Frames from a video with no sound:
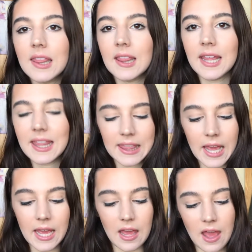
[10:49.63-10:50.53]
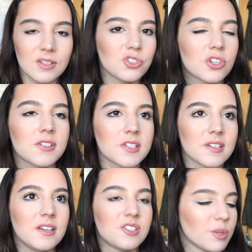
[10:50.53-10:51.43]
like thing. It's
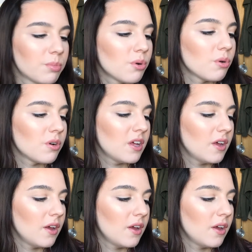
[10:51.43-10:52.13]
just a simple